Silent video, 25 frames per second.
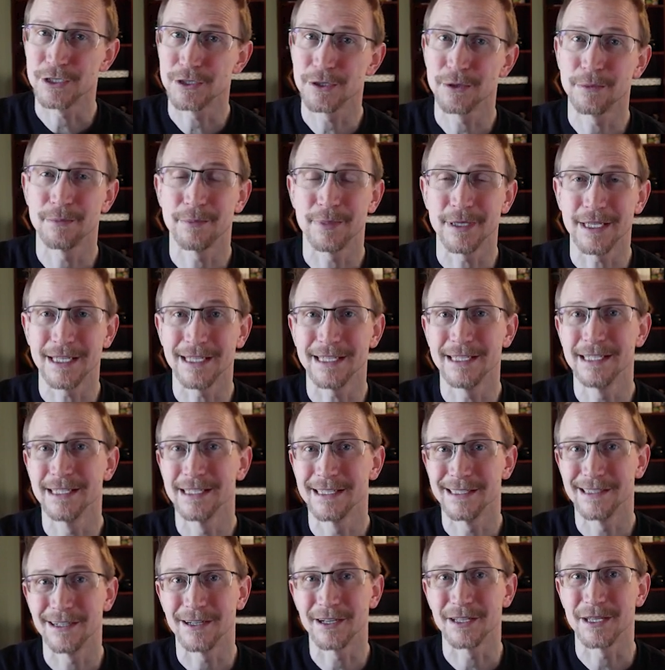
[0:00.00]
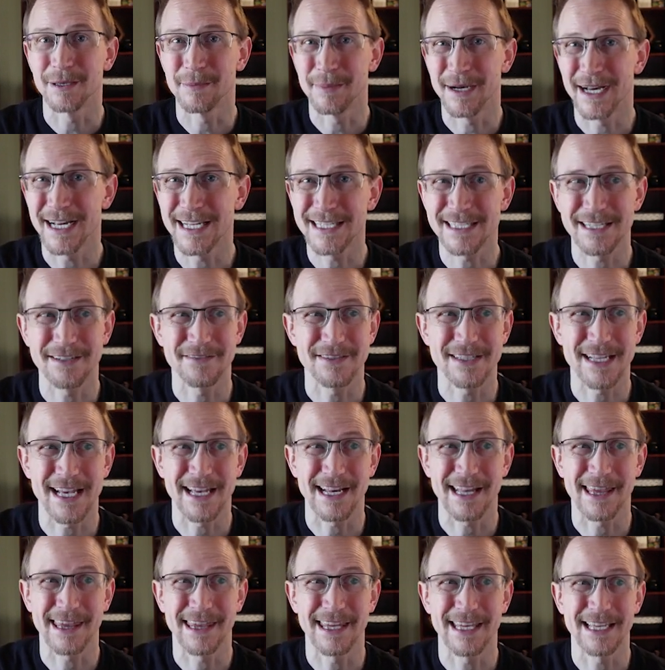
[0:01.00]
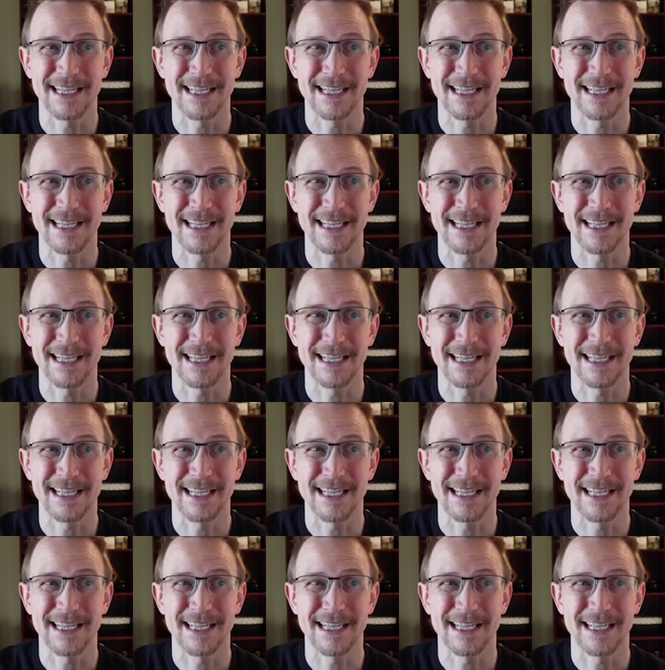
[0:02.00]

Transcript: should be on the positive side of